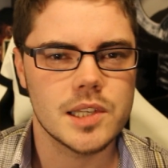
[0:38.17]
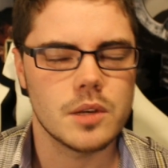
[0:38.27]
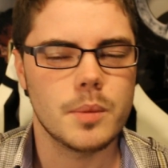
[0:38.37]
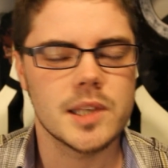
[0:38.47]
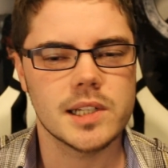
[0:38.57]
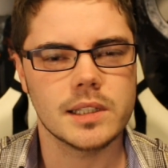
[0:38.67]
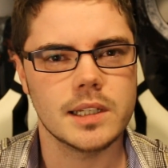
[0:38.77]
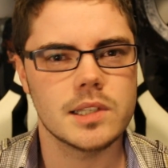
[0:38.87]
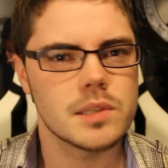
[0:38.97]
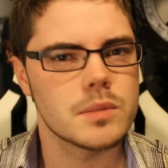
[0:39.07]
So
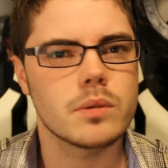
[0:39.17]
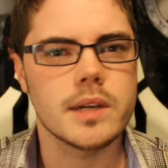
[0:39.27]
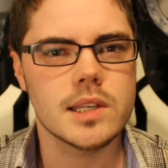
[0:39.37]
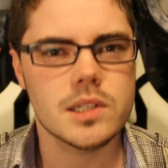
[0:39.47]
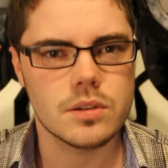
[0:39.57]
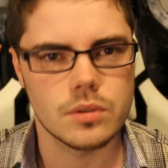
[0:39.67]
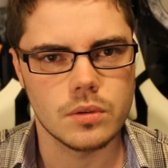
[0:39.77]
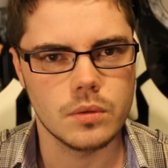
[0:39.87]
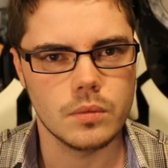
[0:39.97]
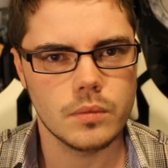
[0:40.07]
basically some tweaks
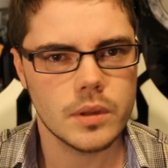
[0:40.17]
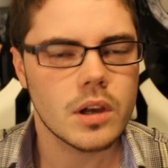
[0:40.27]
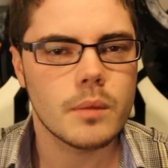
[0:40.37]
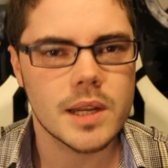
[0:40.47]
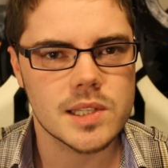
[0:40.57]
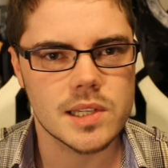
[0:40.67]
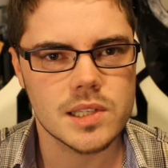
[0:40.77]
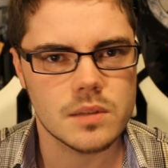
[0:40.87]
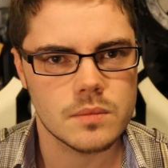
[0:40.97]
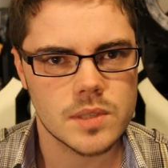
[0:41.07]
to the combat
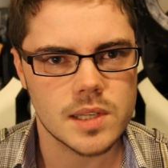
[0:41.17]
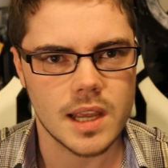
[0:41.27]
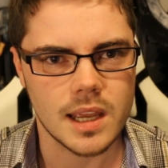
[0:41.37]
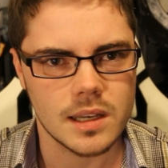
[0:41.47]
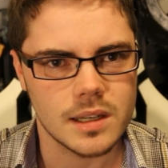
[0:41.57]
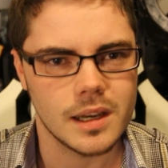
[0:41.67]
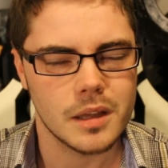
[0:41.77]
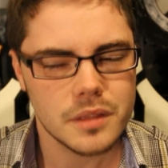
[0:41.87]
systems and